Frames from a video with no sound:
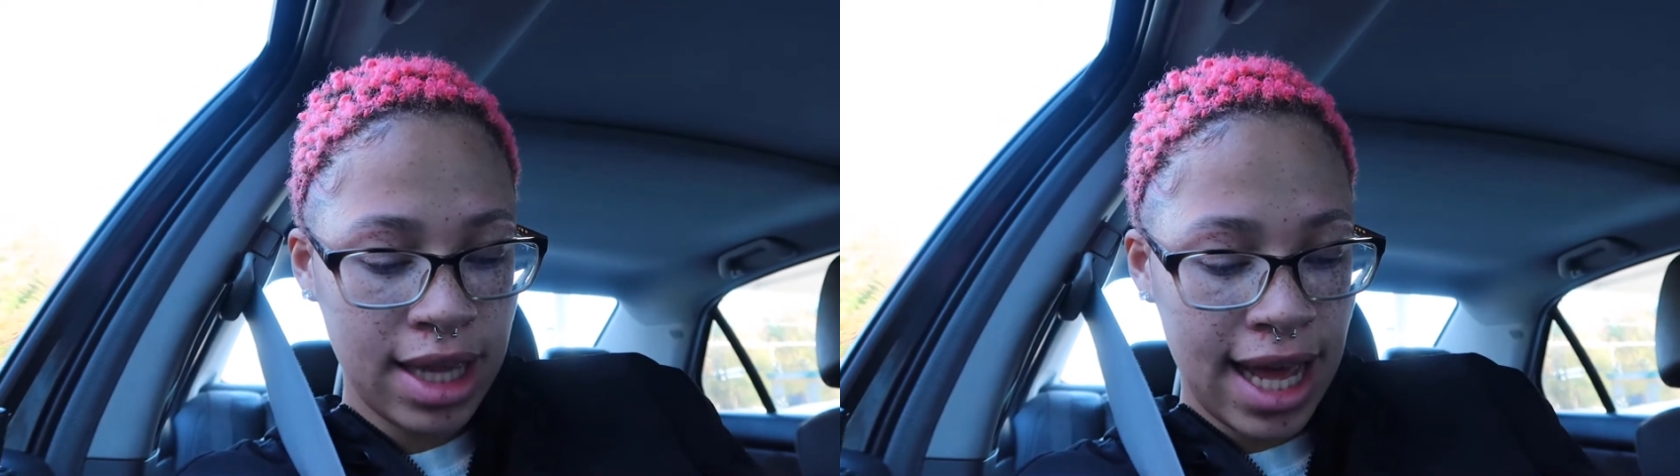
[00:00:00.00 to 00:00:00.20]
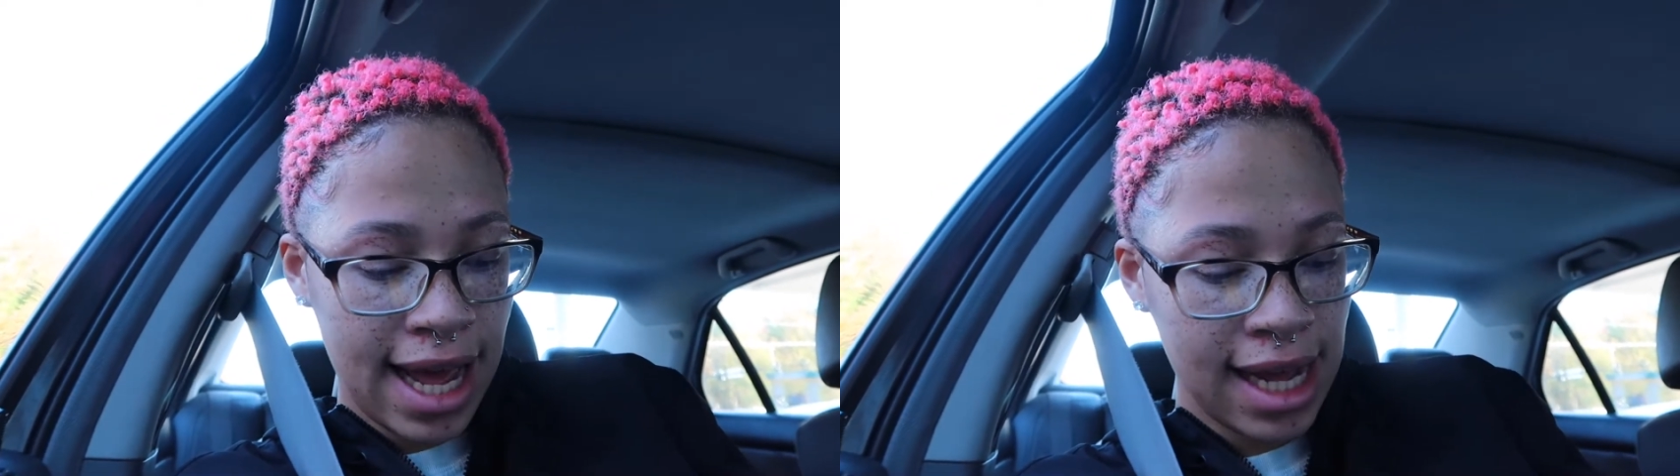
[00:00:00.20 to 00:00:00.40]

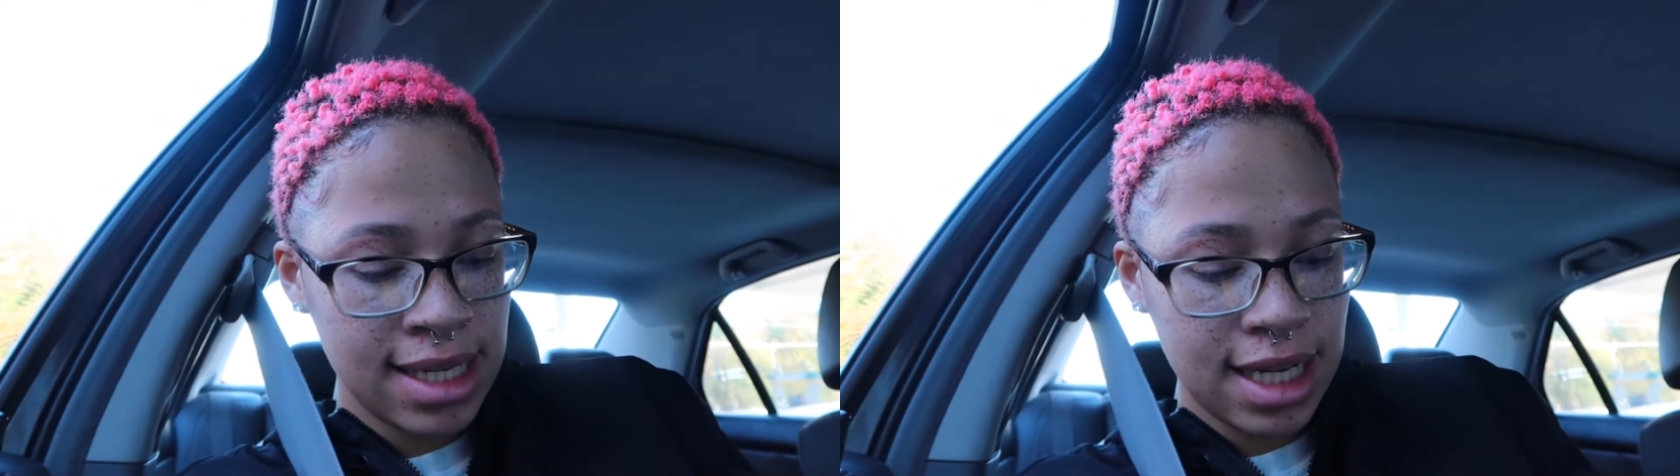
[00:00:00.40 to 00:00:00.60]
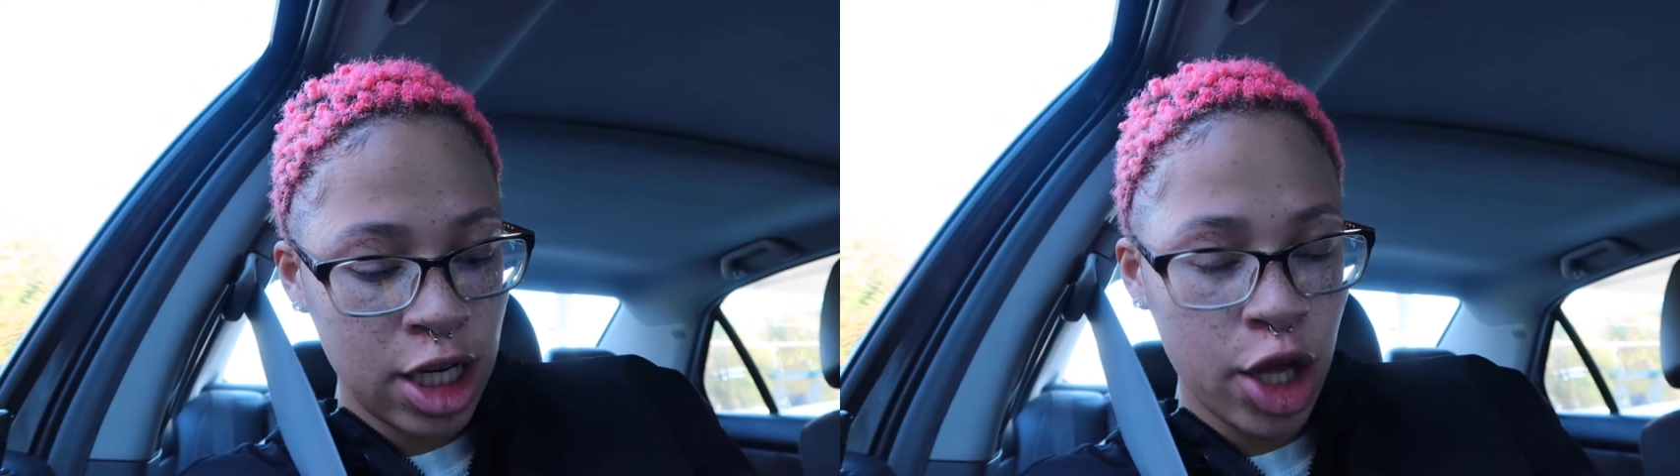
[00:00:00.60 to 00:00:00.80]
that
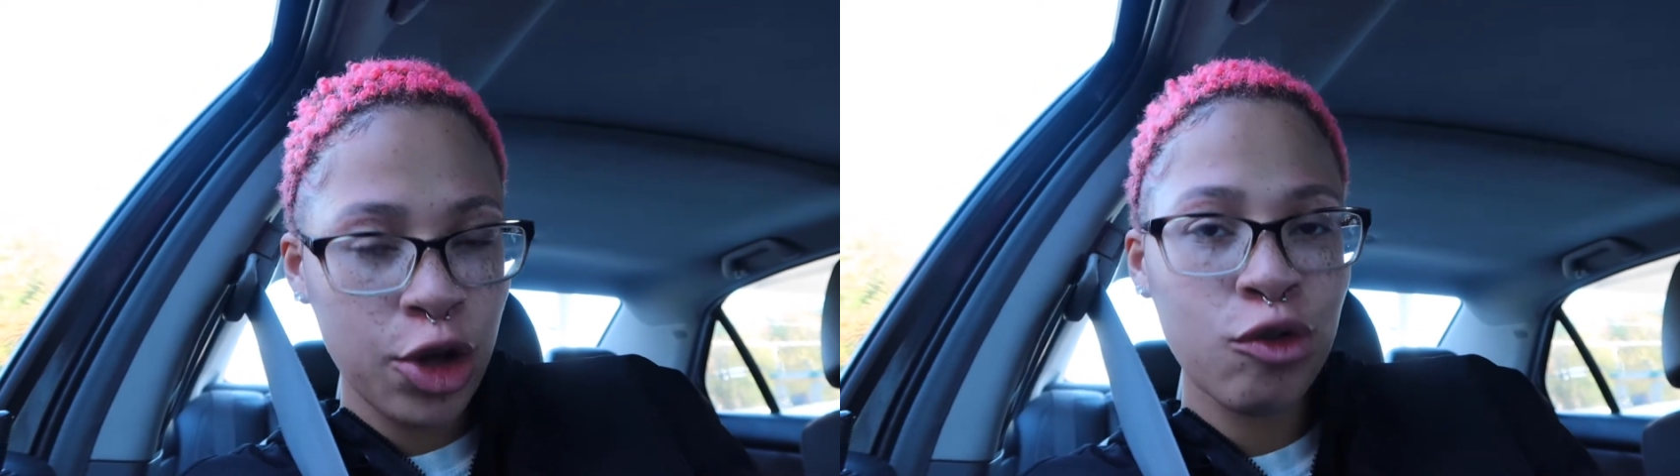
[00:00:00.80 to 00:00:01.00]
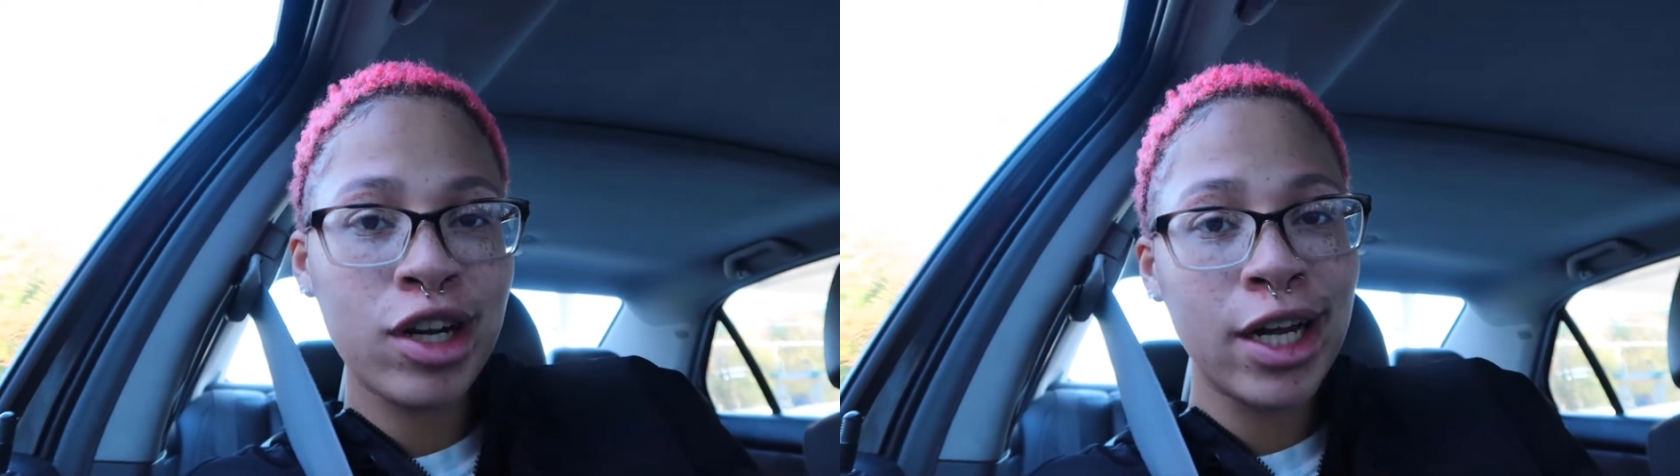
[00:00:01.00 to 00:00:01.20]
adds
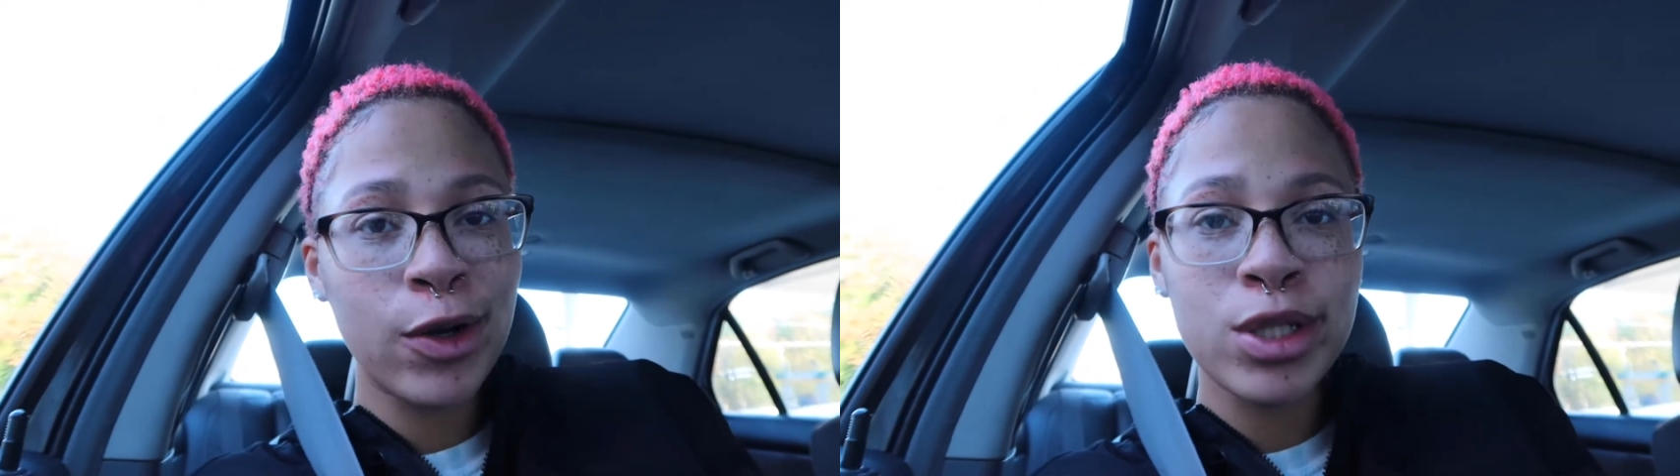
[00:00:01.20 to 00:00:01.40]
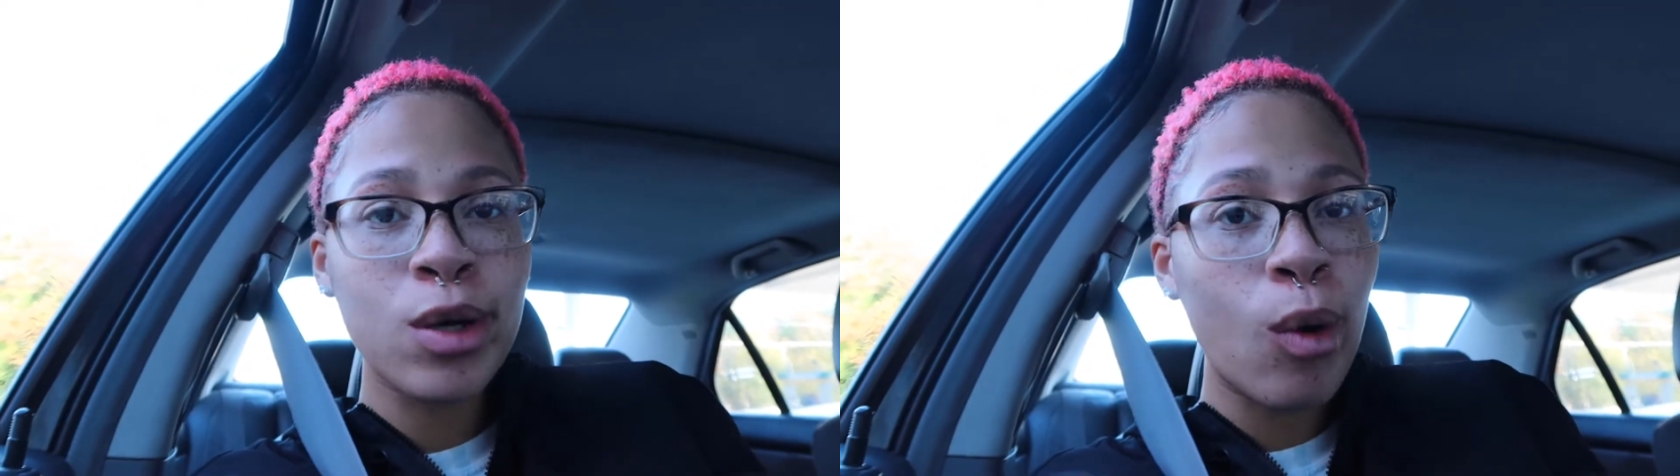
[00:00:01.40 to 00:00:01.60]
another run
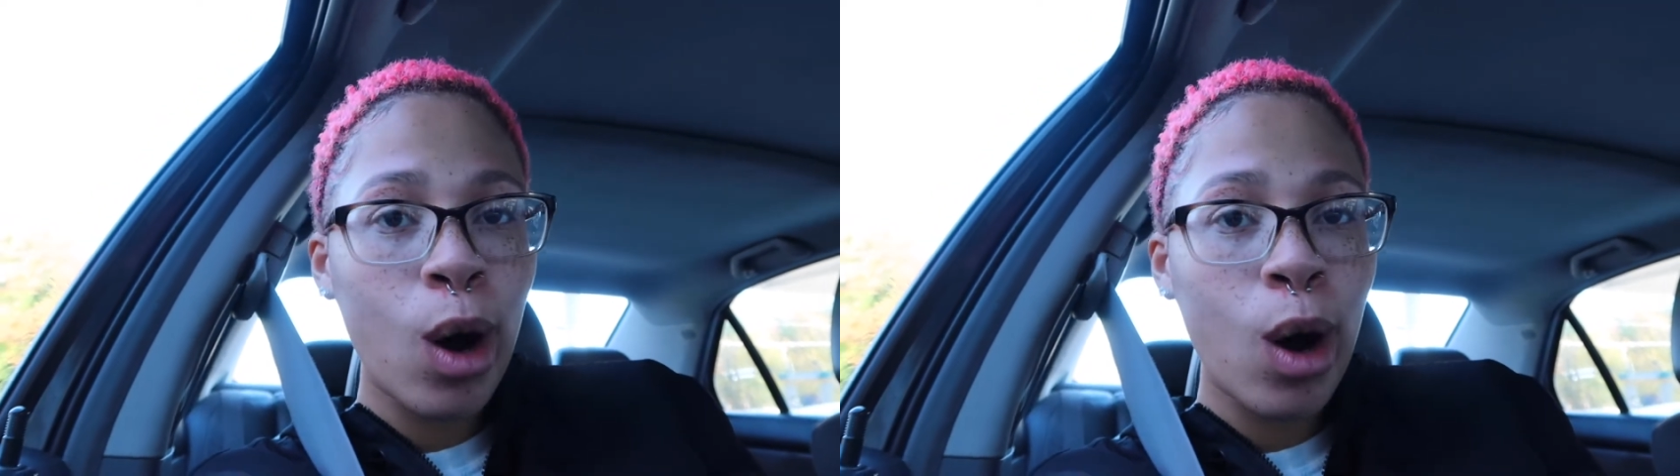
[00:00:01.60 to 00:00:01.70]
onto